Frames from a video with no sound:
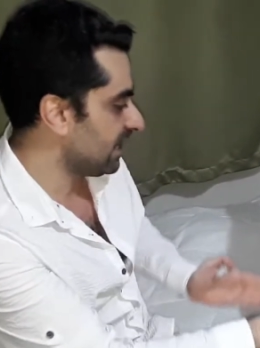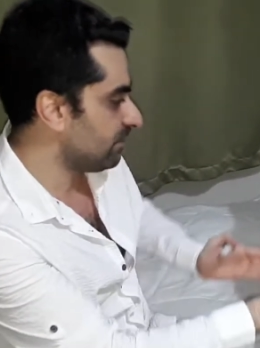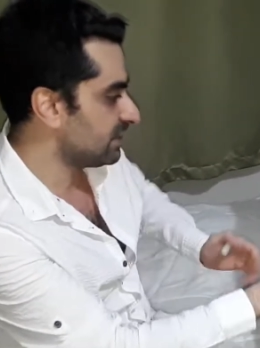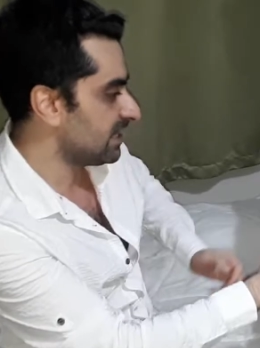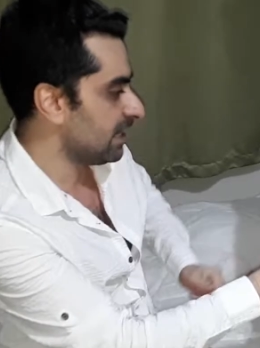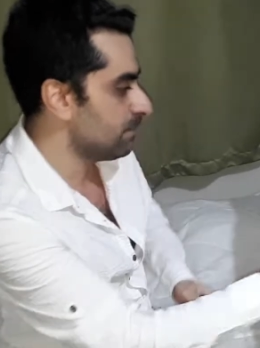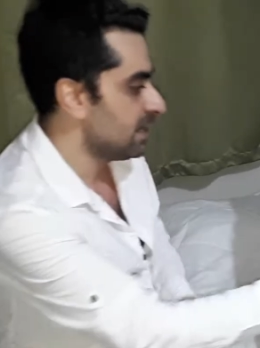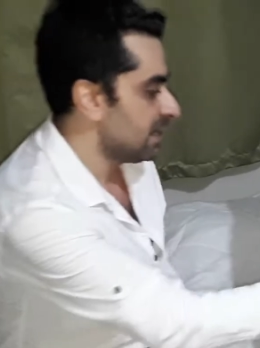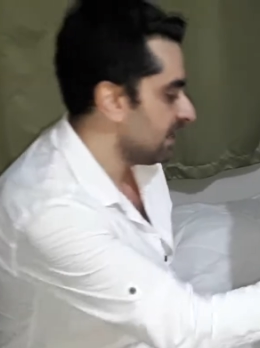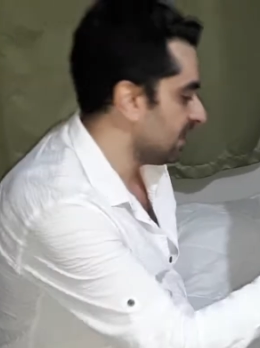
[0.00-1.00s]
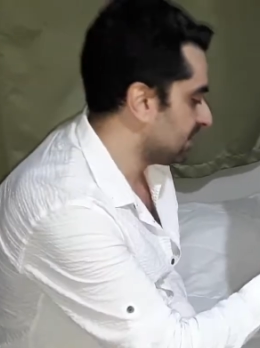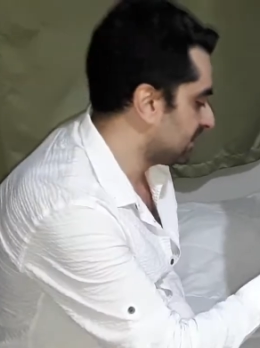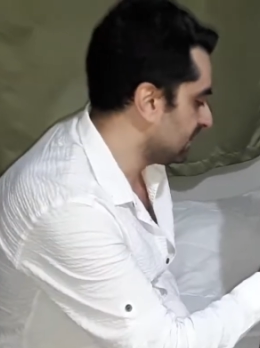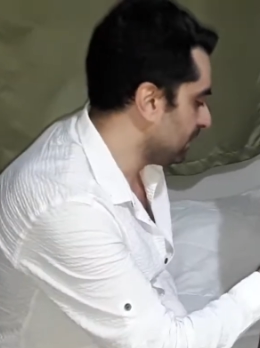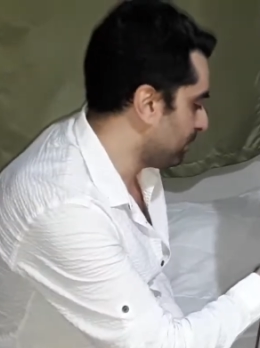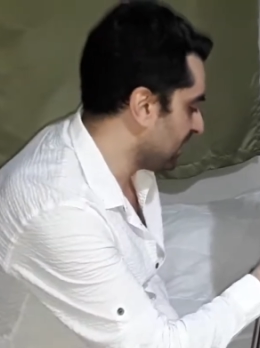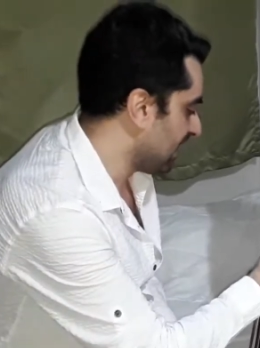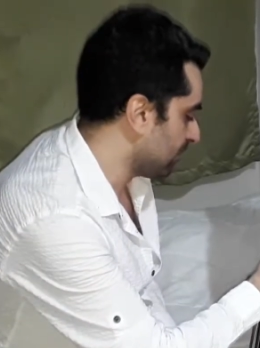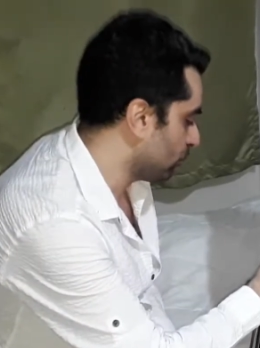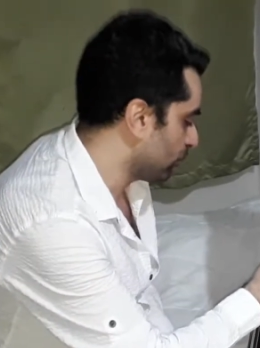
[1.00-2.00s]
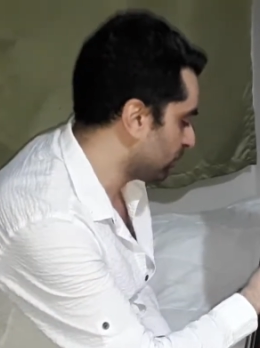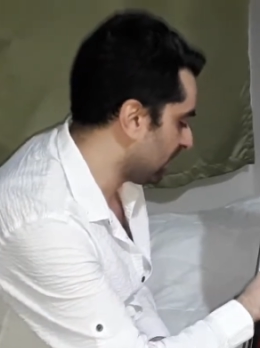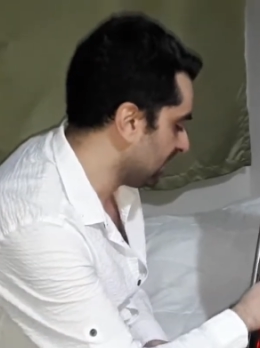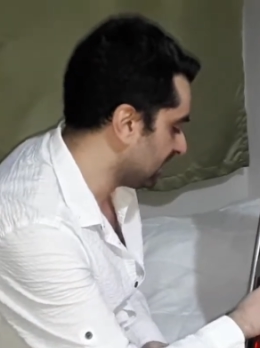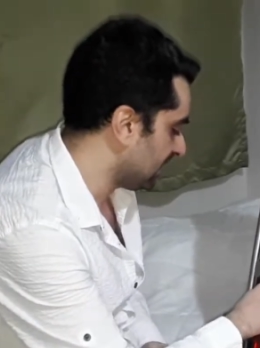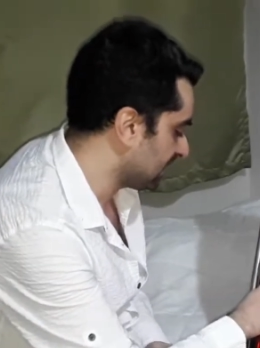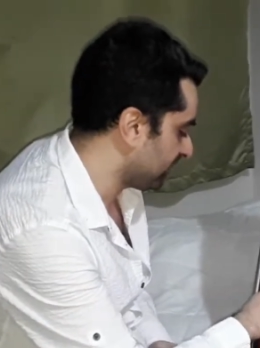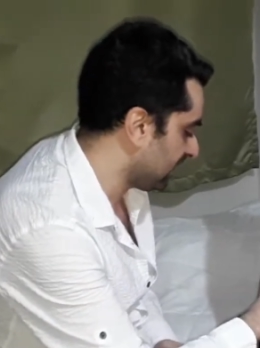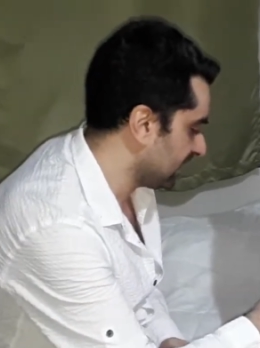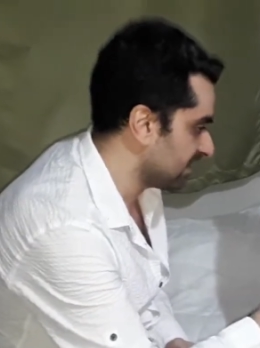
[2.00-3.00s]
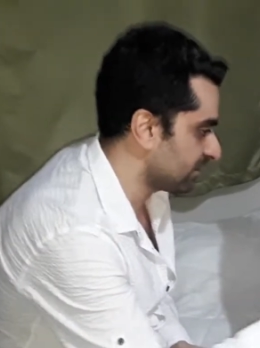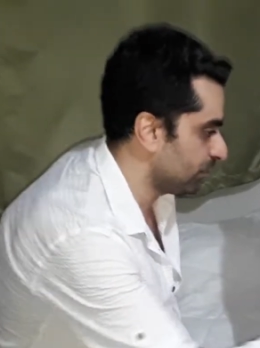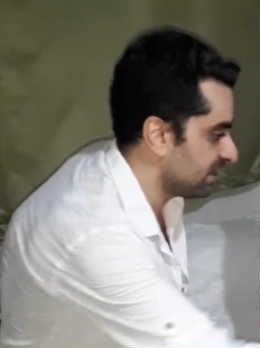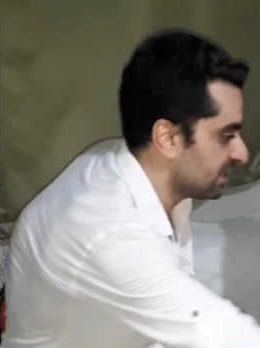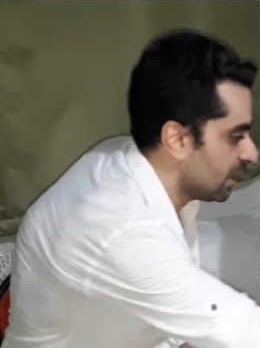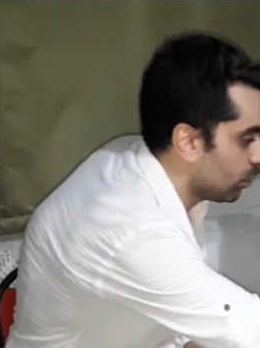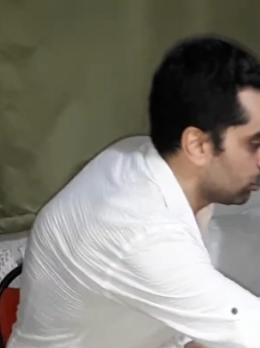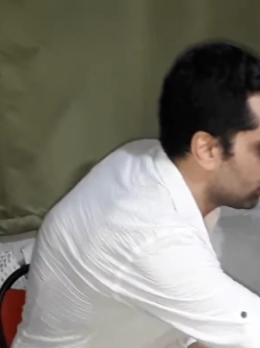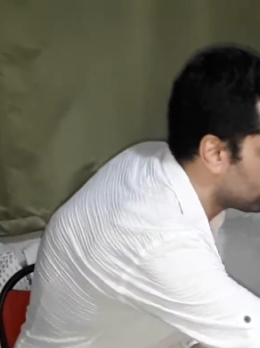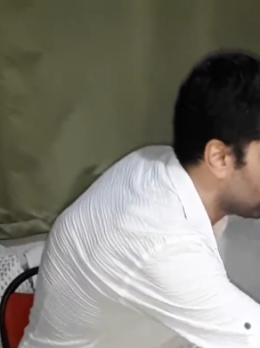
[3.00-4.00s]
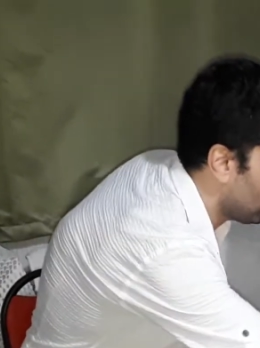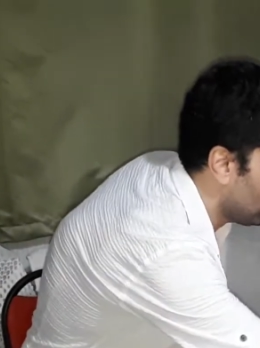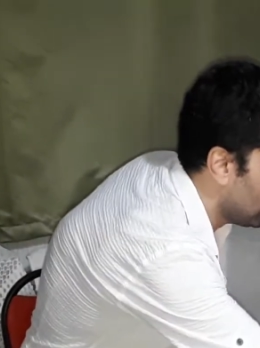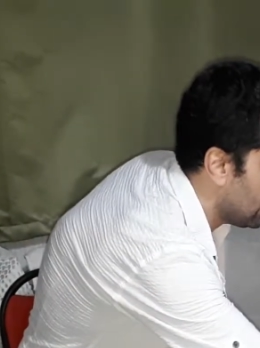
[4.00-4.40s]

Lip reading: every time Trippier moved higher and wider with Luke Shaw,